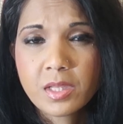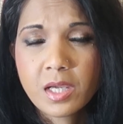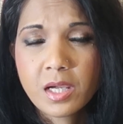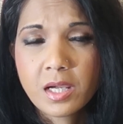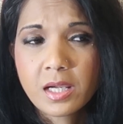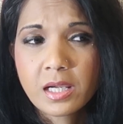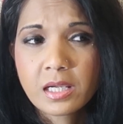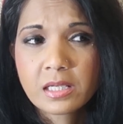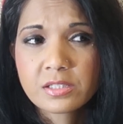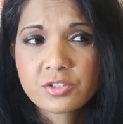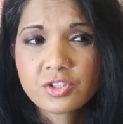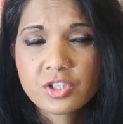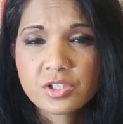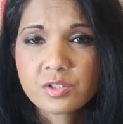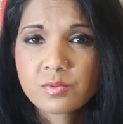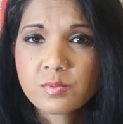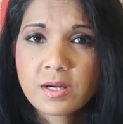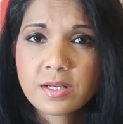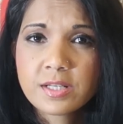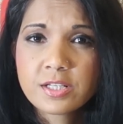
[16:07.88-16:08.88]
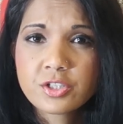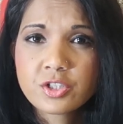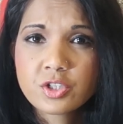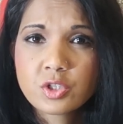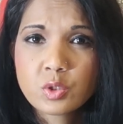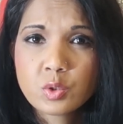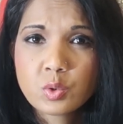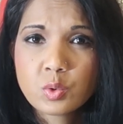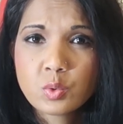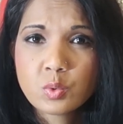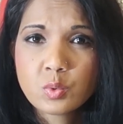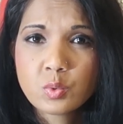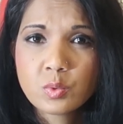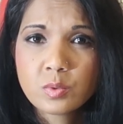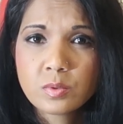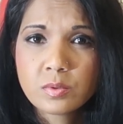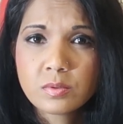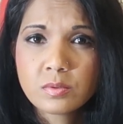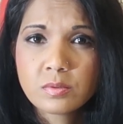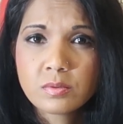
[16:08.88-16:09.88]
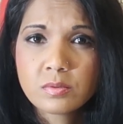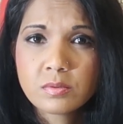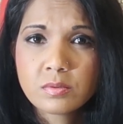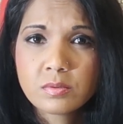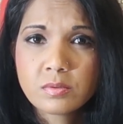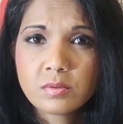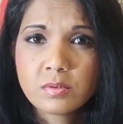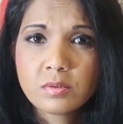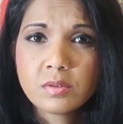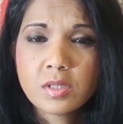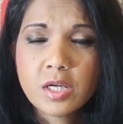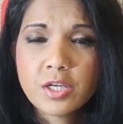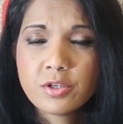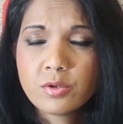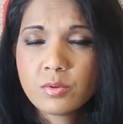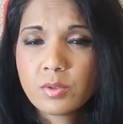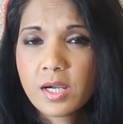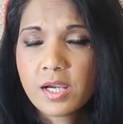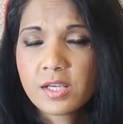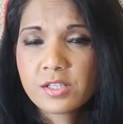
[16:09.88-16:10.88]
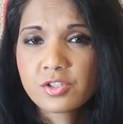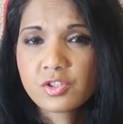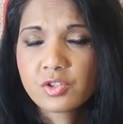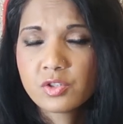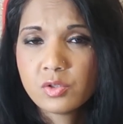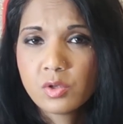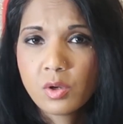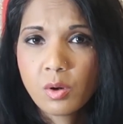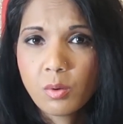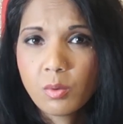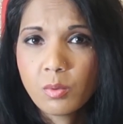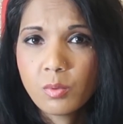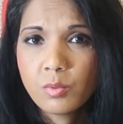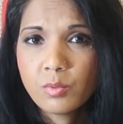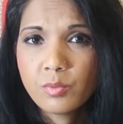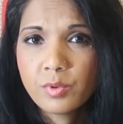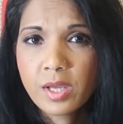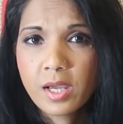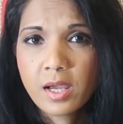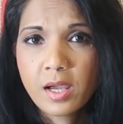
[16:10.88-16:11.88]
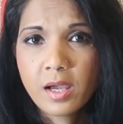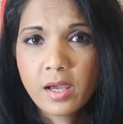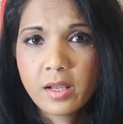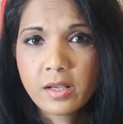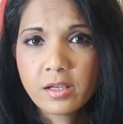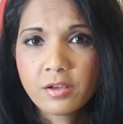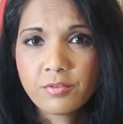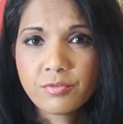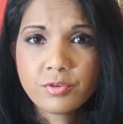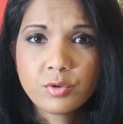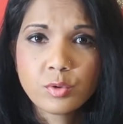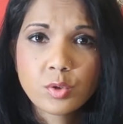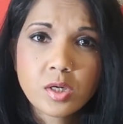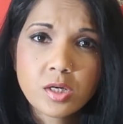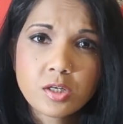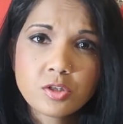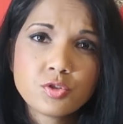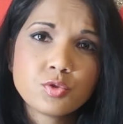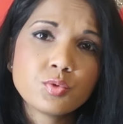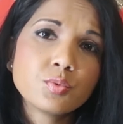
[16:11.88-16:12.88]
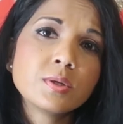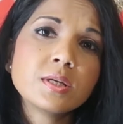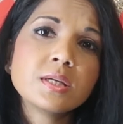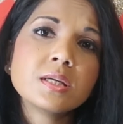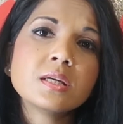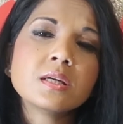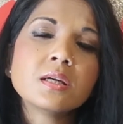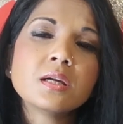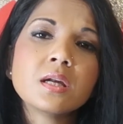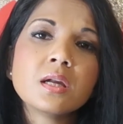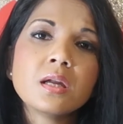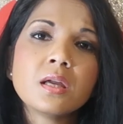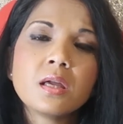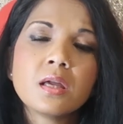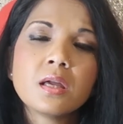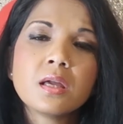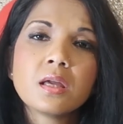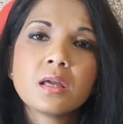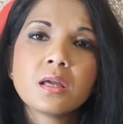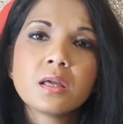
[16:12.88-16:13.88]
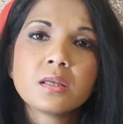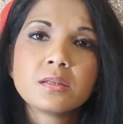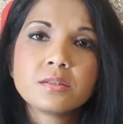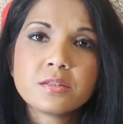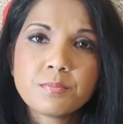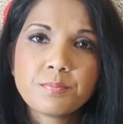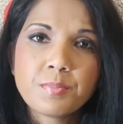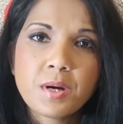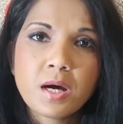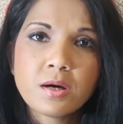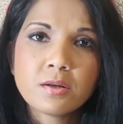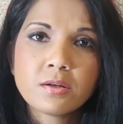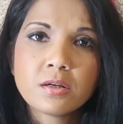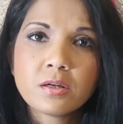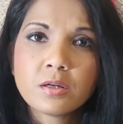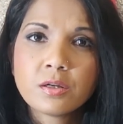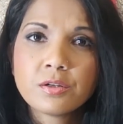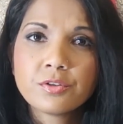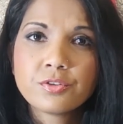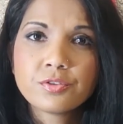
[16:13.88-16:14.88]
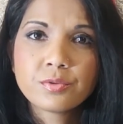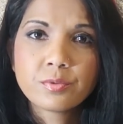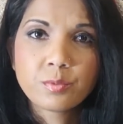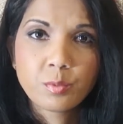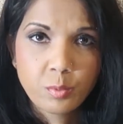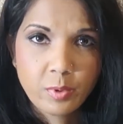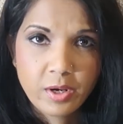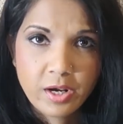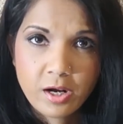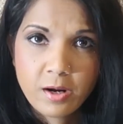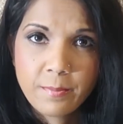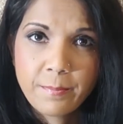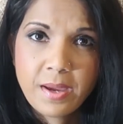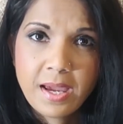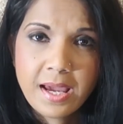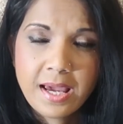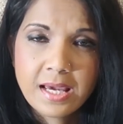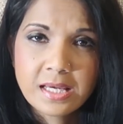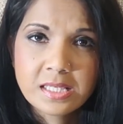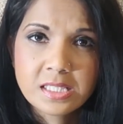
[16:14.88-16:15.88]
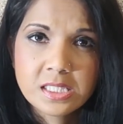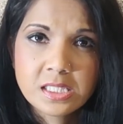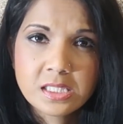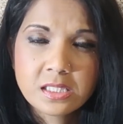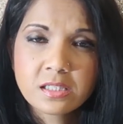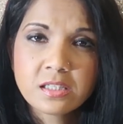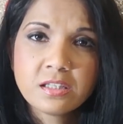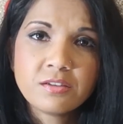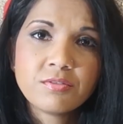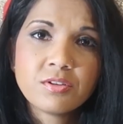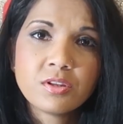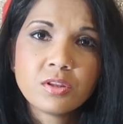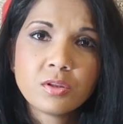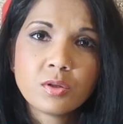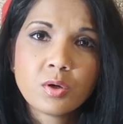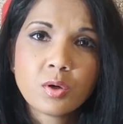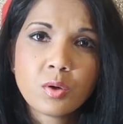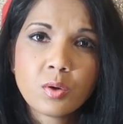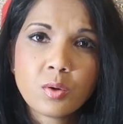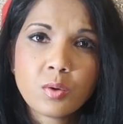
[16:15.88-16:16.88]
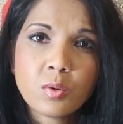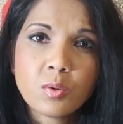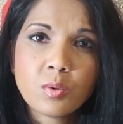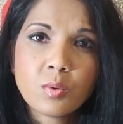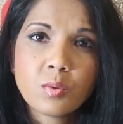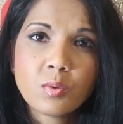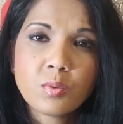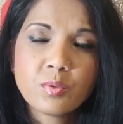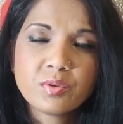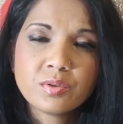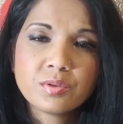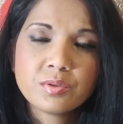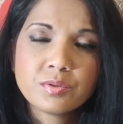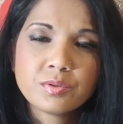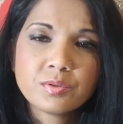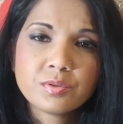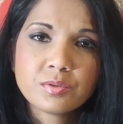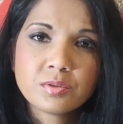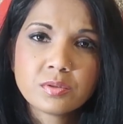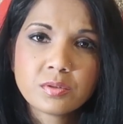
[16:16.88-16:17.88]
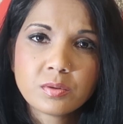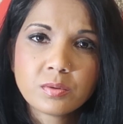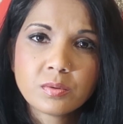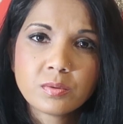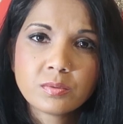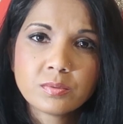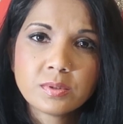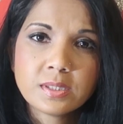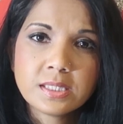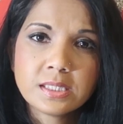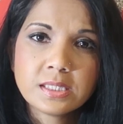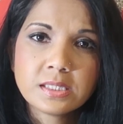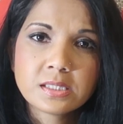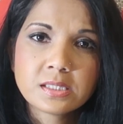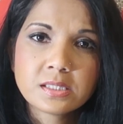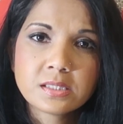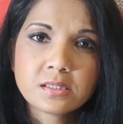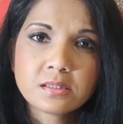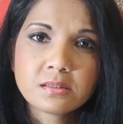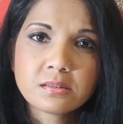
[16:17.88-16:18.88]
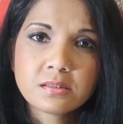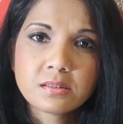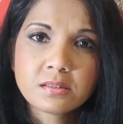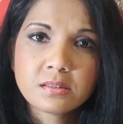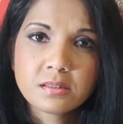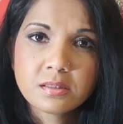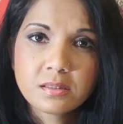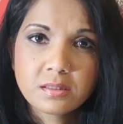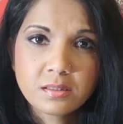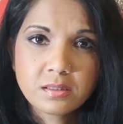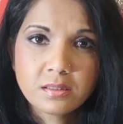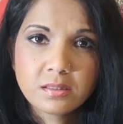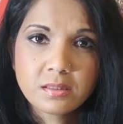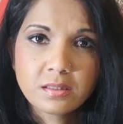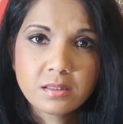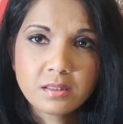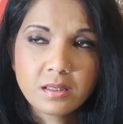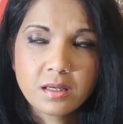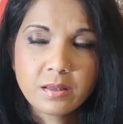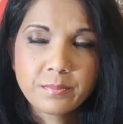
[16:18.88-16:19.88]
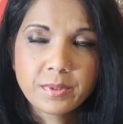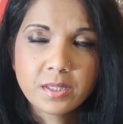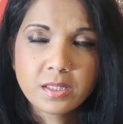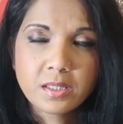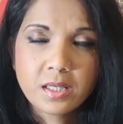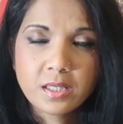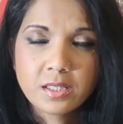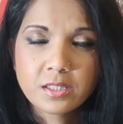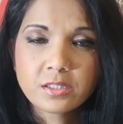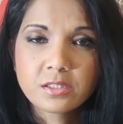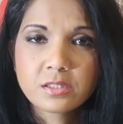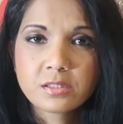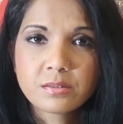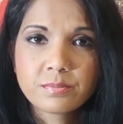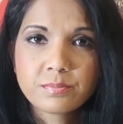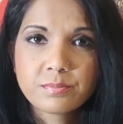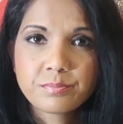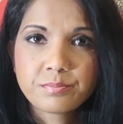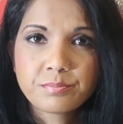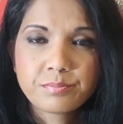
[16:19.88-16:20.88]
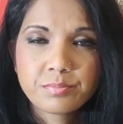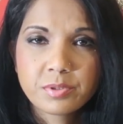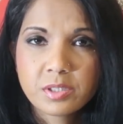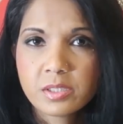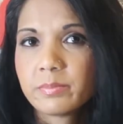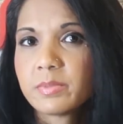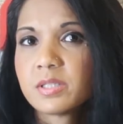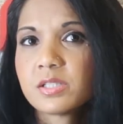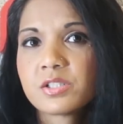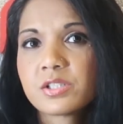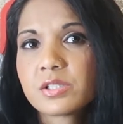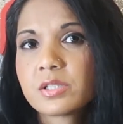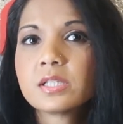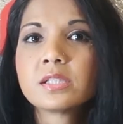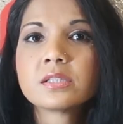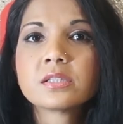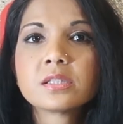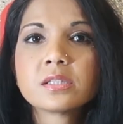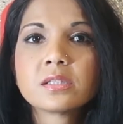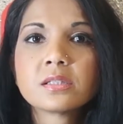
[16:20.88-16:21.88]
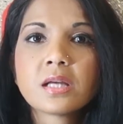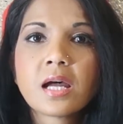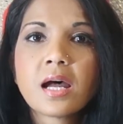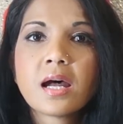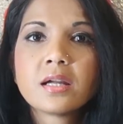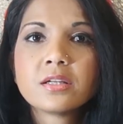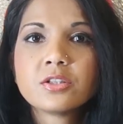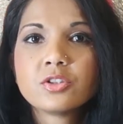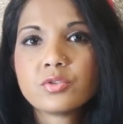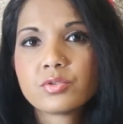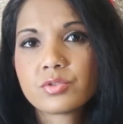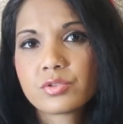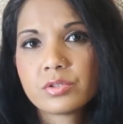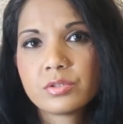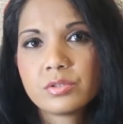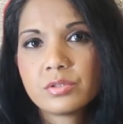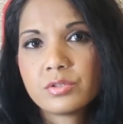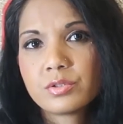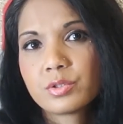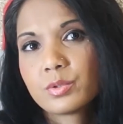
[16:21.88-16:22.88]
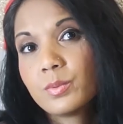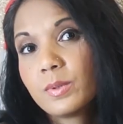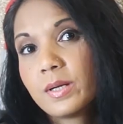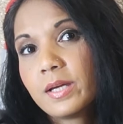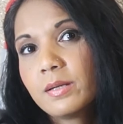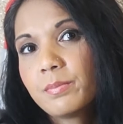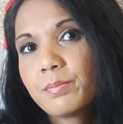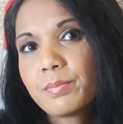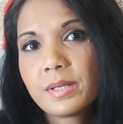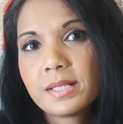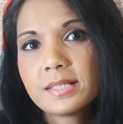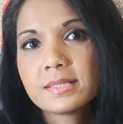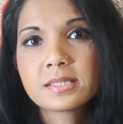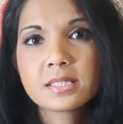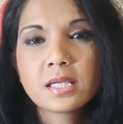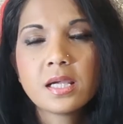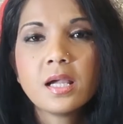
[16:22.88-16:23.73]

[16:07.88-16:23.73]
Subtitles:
I just wanted to let you guys know that if you are doing dip powder, wear a mask, even though, you know, it's, I mean, I pretty much think that you shouldn't do it, but